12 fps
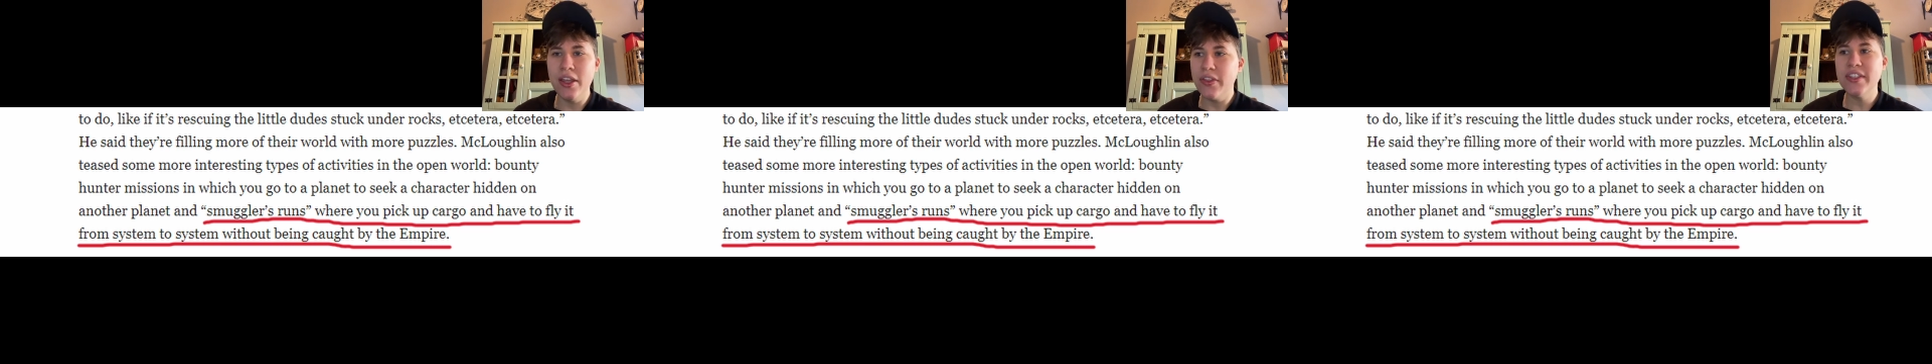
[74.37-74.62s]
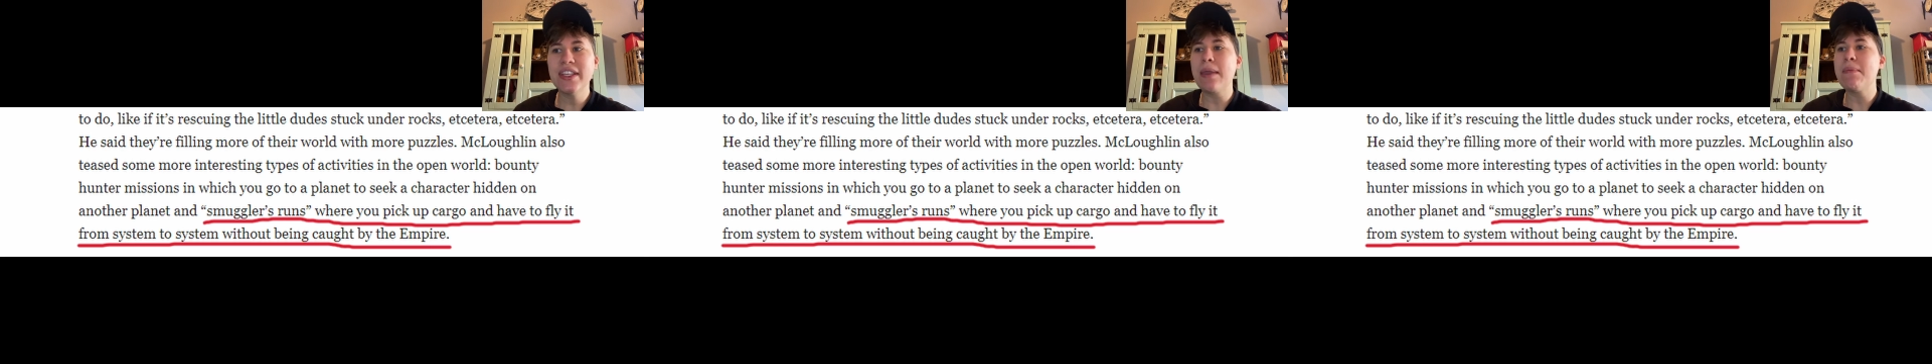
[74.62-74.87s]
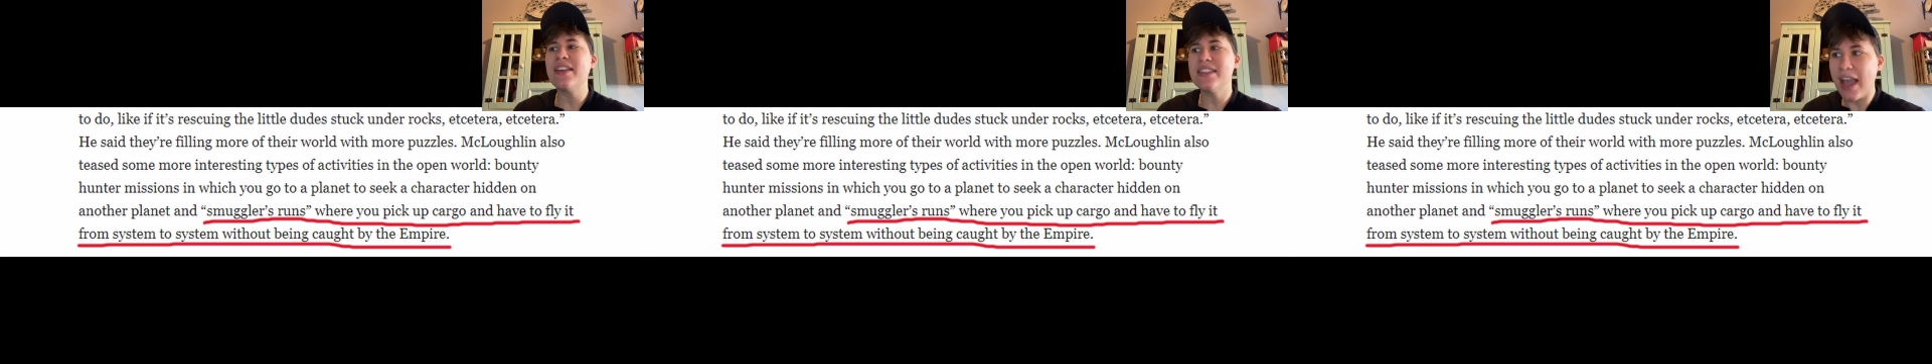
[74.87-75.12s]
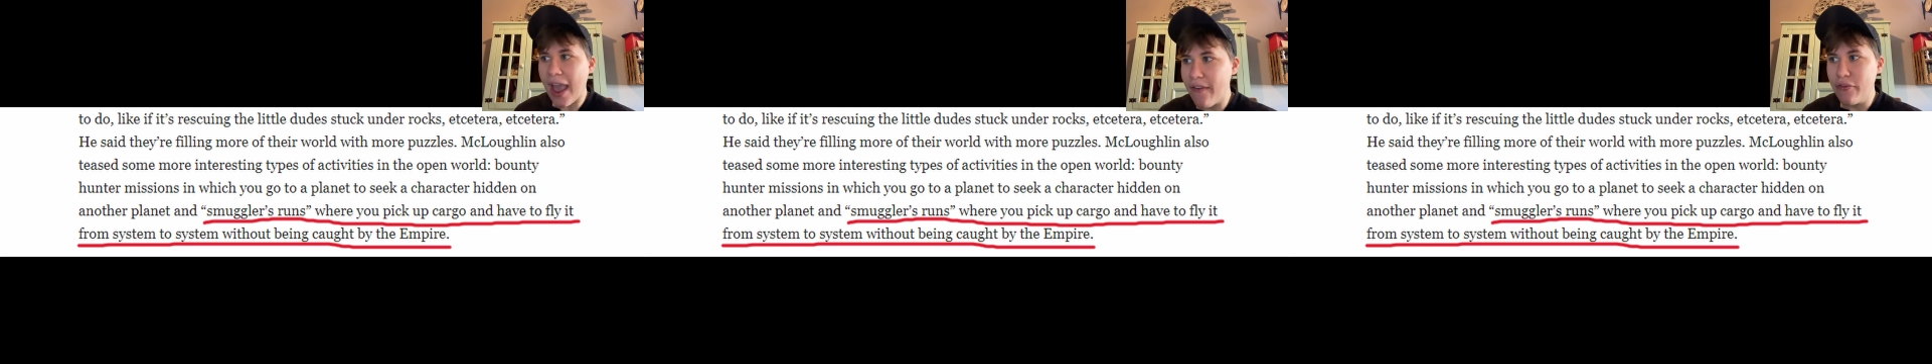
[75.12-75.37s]
This game has
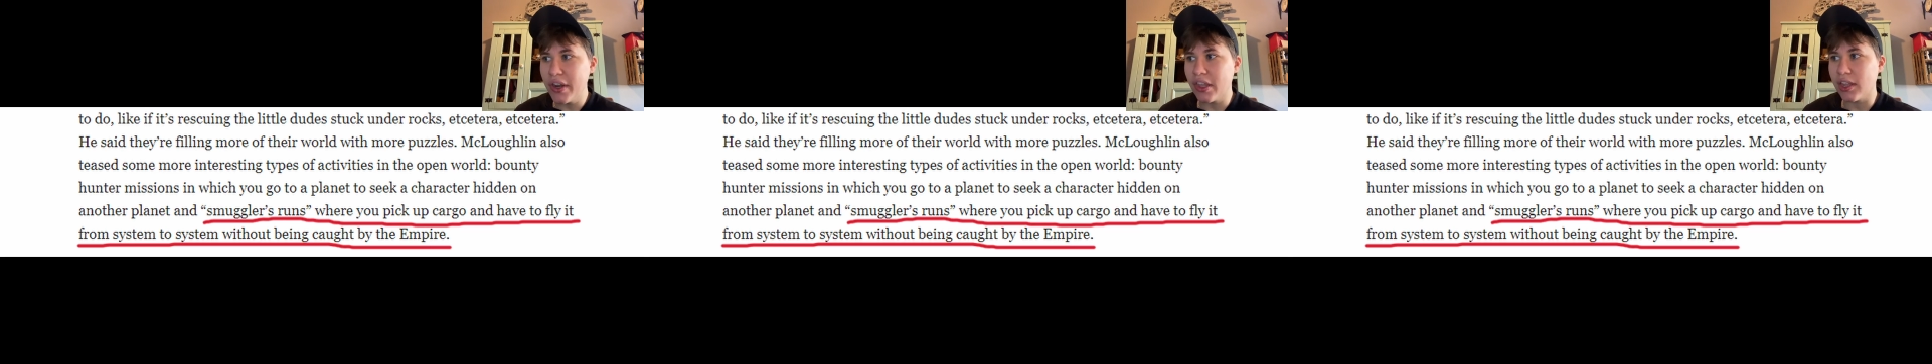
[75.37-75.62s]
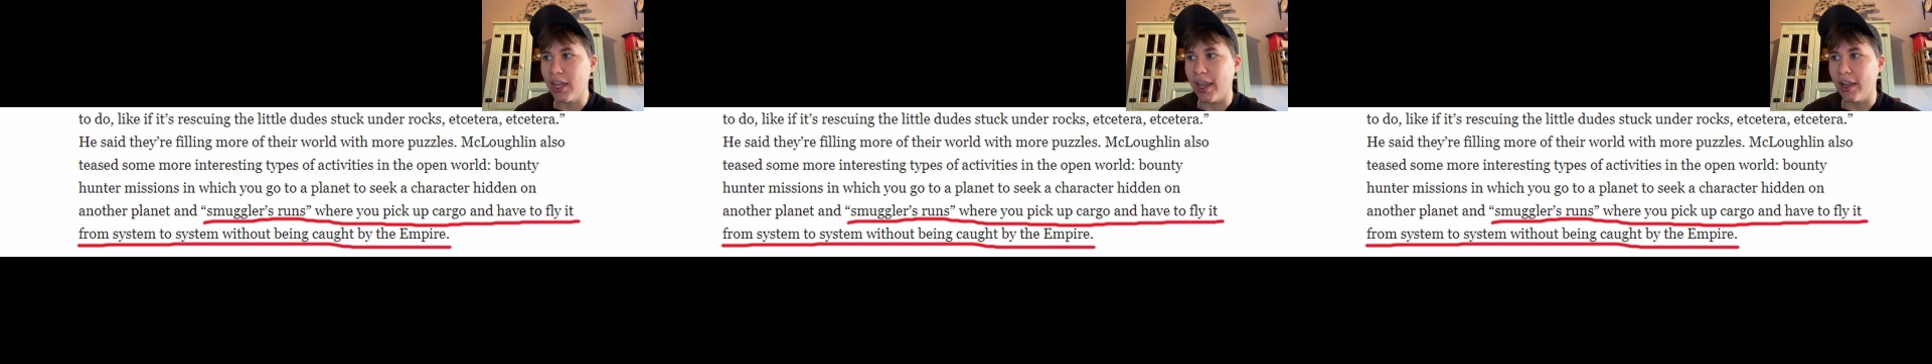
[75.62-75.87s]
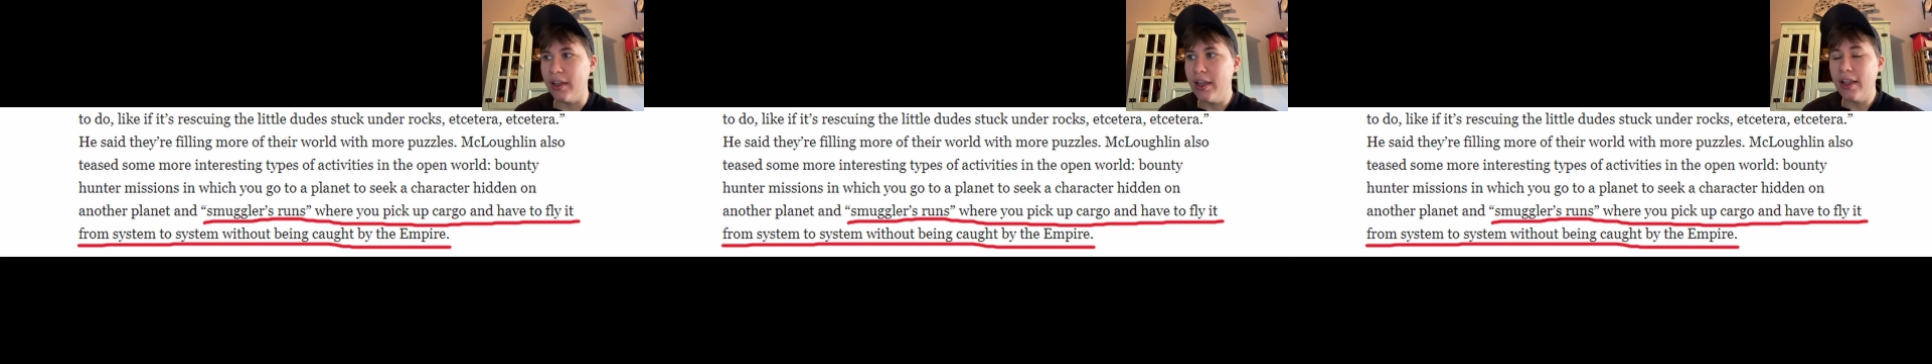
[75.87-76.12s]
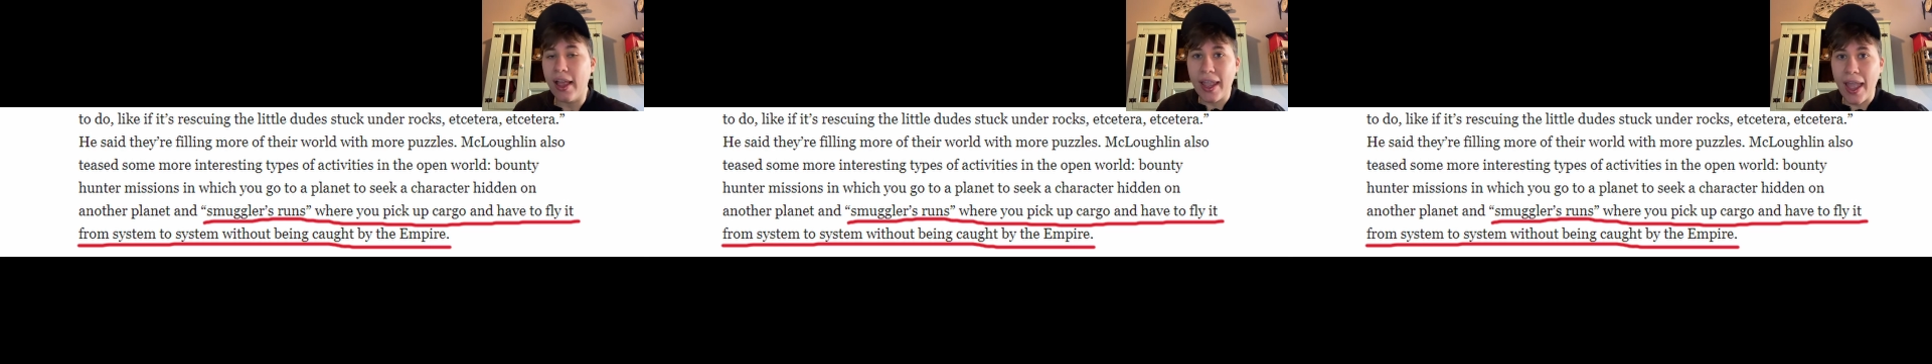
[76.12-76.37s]
everything.
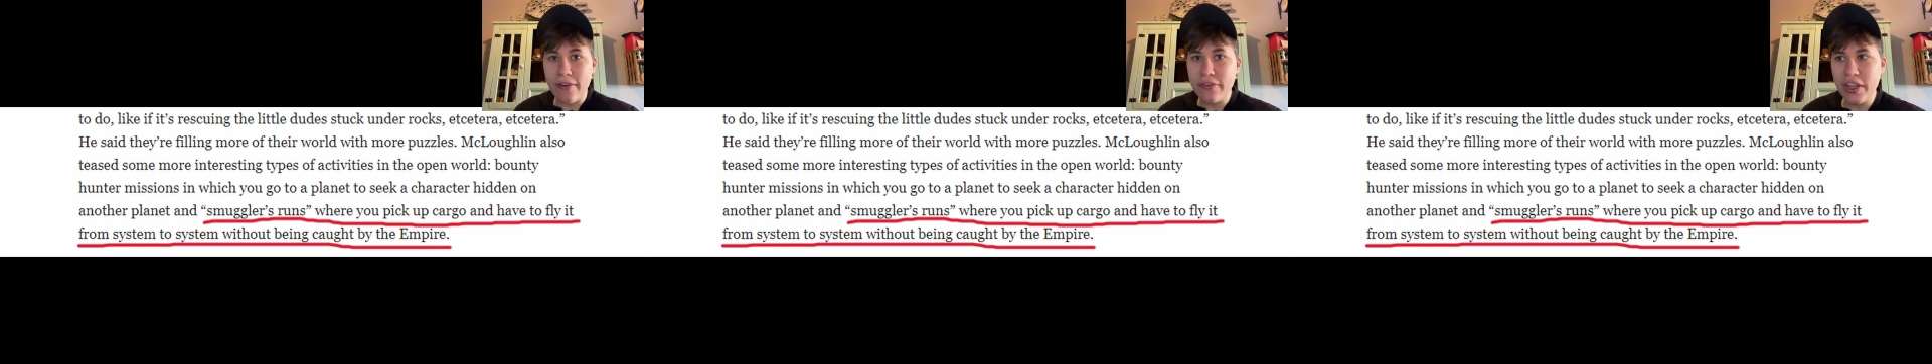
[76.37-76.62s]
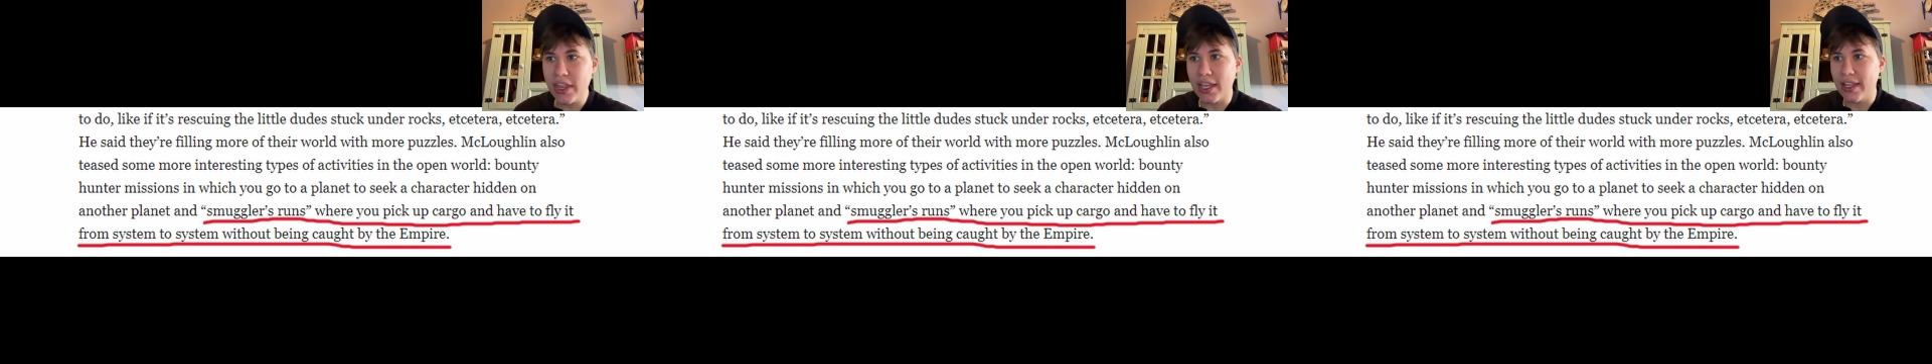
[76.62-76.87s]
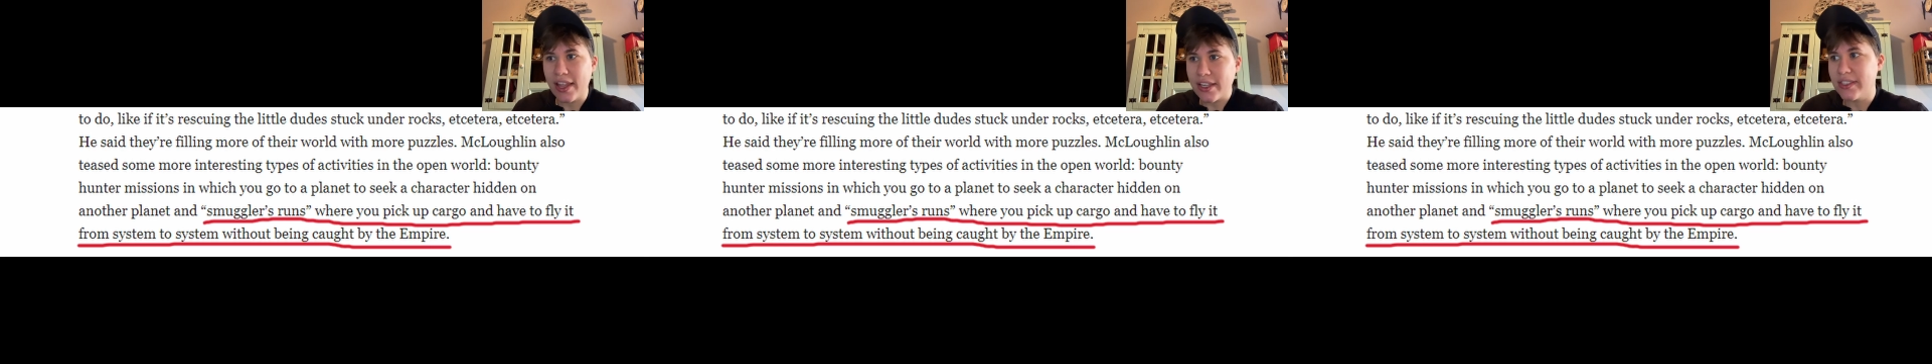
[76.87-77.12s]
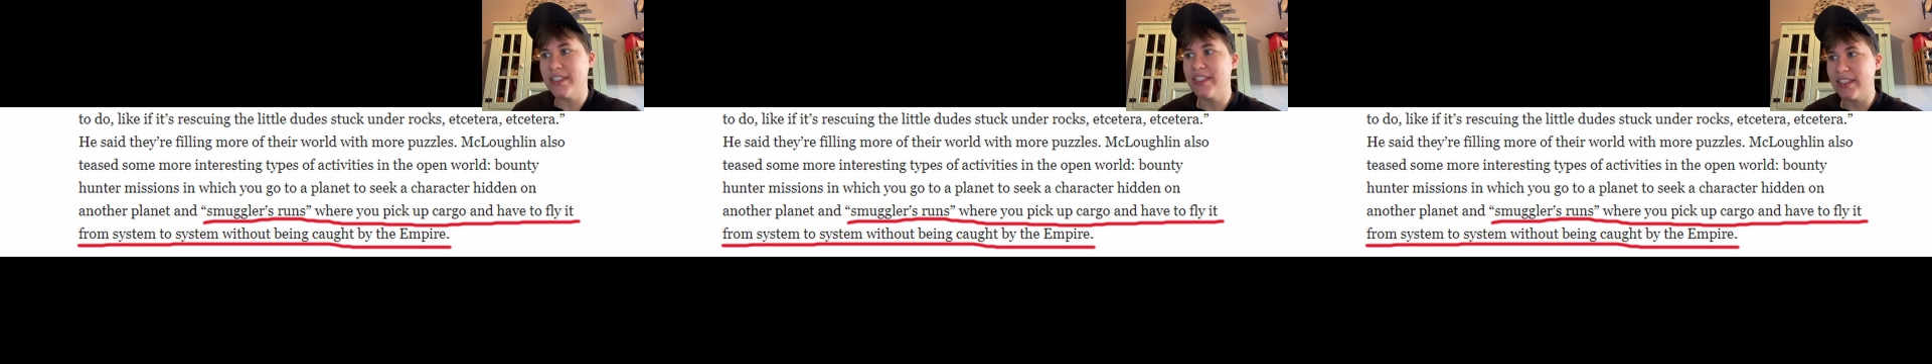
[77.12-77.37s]
Like everything, it
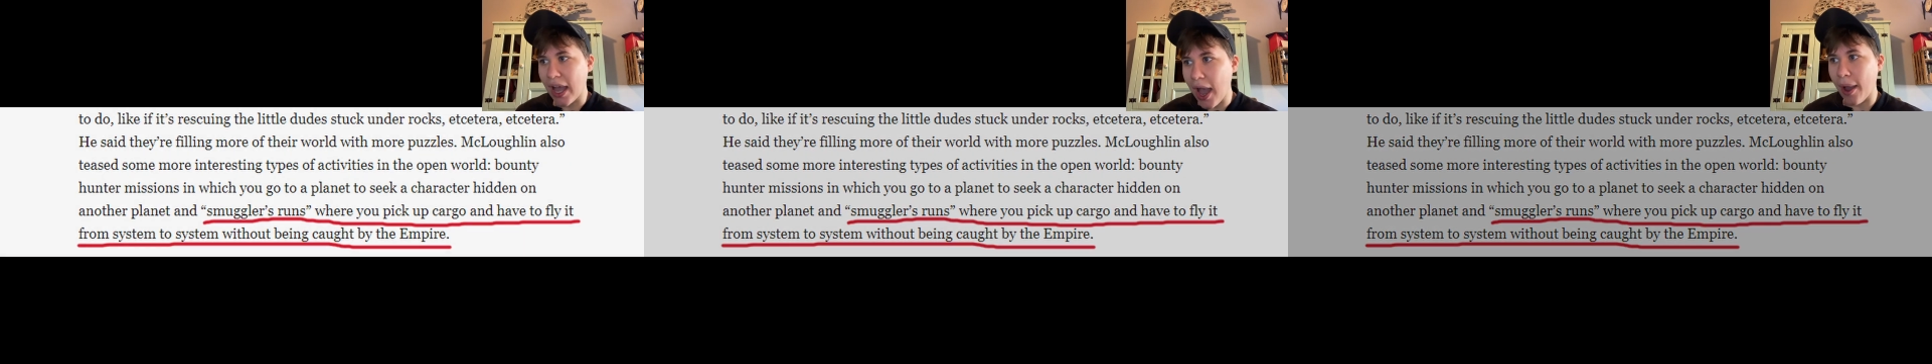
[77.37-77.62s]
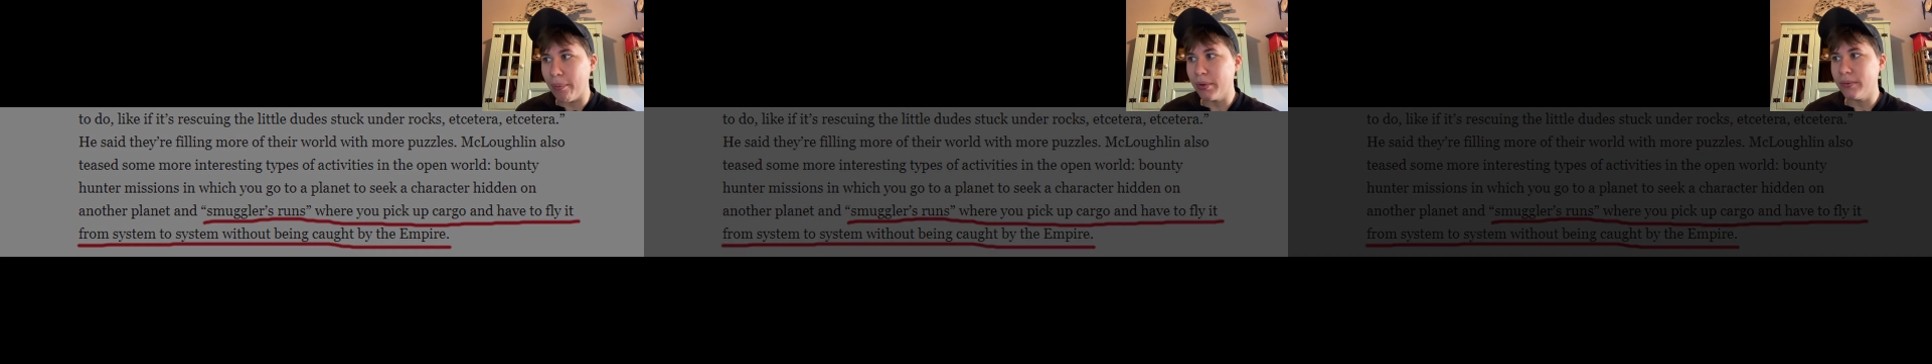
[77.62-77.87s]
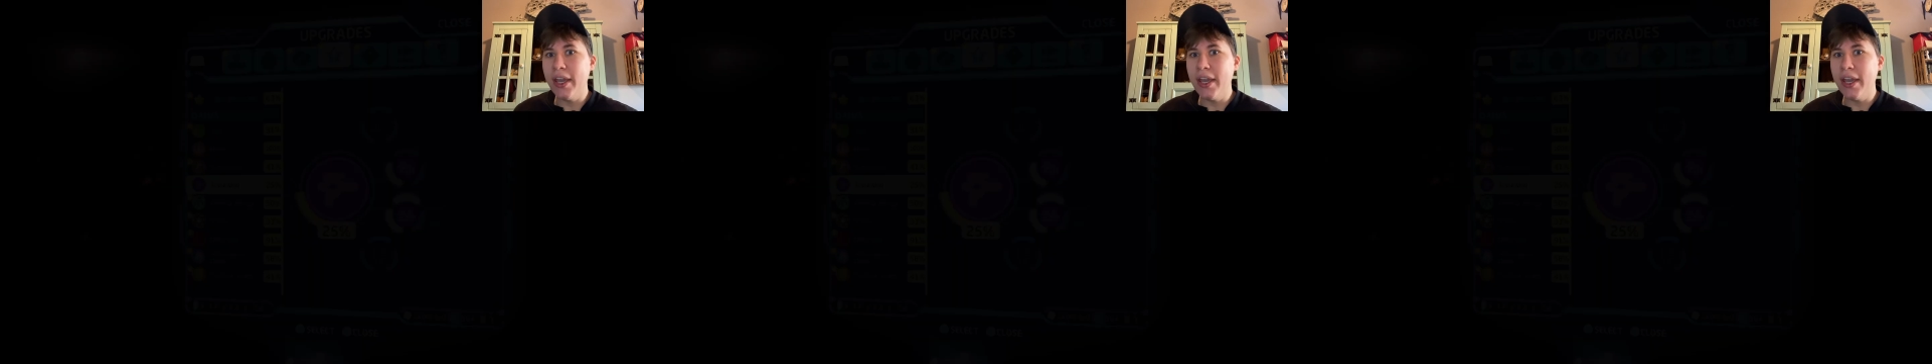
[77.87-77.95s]
doesn't stop.